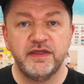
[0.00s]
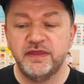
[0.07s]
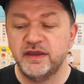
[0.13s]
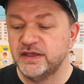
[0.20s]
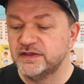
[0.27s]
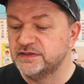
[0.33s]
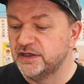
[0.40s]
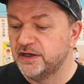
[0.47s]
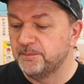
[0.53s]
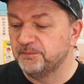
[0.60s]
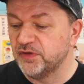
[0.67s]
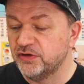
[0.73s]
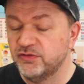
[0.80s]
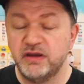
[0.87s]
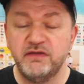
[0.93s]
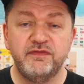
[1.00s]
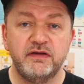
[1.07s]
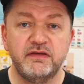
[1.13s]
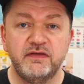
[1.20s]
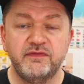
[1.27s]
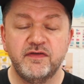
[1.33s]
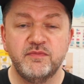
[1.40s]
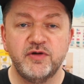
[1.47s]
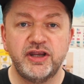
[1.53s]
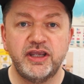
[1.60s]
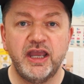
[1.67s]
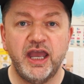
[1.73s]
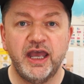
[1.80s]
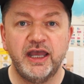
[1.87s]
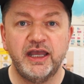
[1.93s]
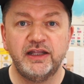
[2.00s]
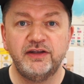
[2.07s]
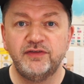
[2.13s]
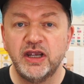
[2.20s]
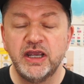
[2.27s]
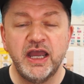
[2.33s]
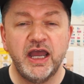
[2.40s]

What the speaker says: think it's a great value for money and